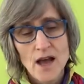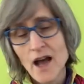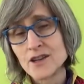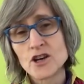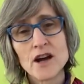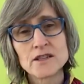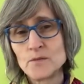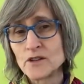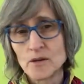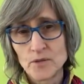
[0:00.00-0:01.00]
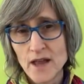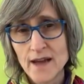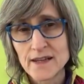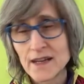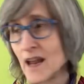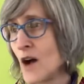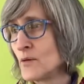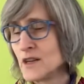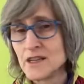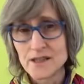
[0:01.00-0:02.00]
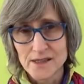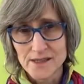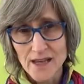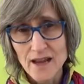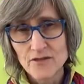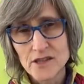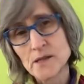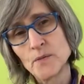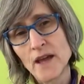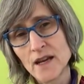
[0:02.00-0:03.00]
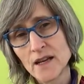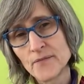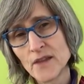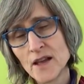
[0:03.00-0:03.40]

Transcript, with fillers: I talked about the planet and how we need to save this planet.